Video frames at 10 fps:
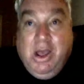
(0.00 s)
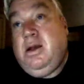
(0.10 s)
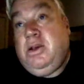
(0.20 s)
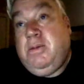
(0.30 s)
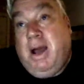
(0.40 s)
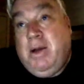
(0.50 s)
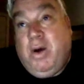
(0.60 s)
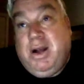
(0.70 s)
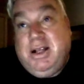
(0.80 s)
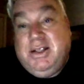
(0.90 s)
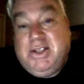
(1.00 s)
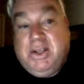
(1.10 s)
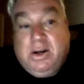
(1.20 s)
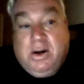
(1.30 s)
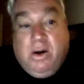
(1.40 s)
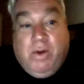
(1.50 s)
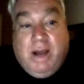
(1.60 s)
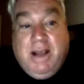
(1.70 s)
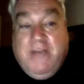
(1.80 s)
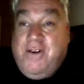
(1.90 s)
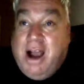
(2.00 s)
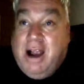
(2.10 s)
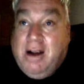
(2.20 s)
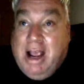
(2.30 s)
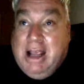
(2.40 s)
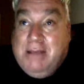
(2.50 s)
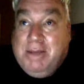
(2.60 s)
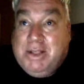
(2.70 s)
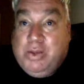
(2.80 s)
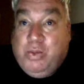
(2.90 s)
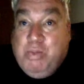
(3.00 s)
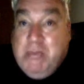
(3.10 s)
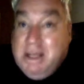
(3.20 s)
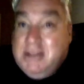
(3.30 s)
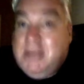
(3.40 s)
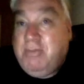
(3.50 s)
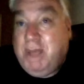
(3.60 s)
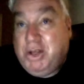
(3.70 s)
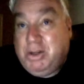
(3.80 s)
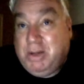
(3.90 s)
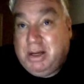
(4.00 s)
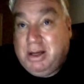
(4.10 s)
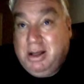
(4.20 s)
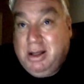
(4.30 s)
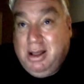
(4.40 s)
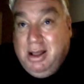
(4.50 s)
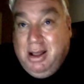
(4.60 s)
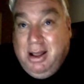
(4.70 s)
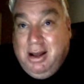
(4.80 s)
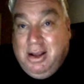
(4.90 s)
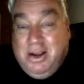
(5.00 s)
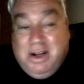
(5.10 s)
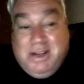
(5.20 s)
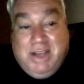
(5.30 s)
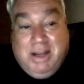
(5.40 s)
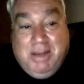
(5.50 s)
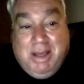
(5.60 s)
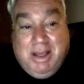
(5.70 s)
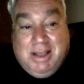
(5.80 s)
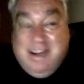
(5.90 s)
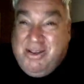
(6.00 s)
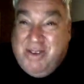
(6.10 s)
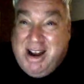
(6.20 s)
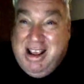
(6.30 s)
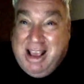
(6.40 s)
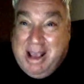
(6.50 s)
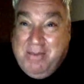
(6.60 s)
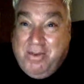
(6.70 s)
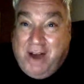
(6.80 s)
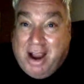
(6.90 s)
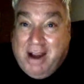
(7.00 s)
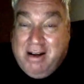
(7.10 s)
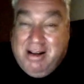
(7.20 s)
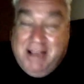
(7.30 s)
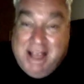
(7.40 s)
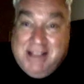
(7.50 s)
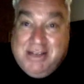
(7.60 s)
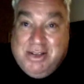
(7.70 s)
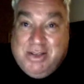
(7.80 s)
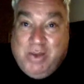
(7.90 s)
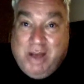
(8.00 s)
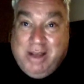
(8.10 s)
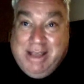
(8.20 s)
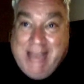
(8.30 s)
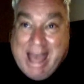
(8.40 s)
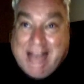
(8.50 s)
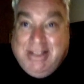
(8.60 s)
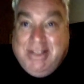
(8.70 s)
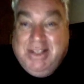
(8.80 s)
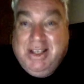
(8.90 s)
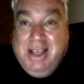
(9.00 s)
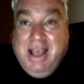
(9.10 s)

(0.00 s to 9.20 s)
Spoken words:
You might want to consider ready, fire, aim as a means of measurement. Now you're going to say to me, isn't it ready, aim, fire? And the answer is, well, yes.